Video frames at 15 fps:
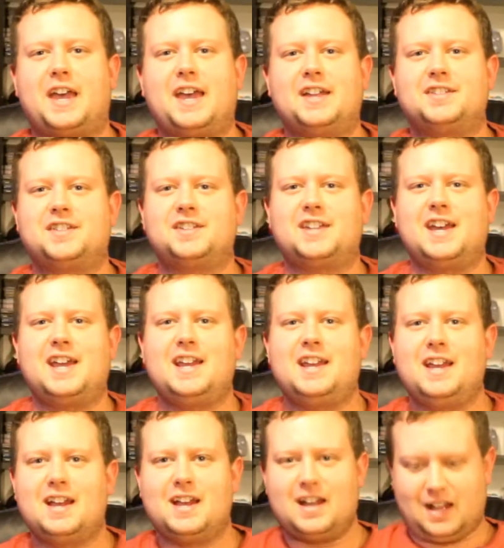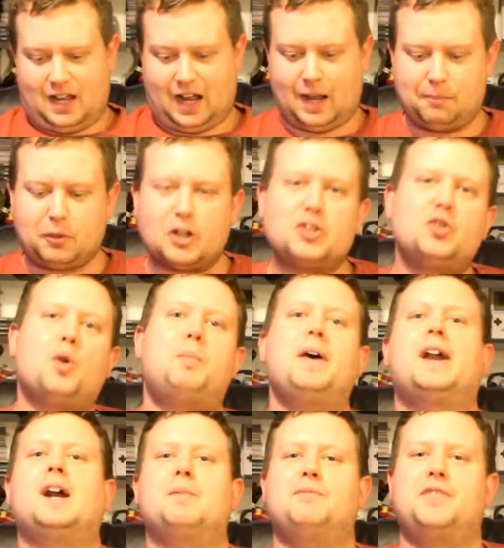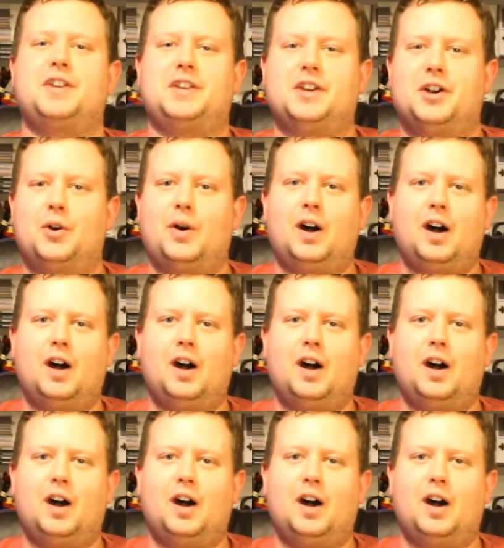and today I'm going to do a pickup video.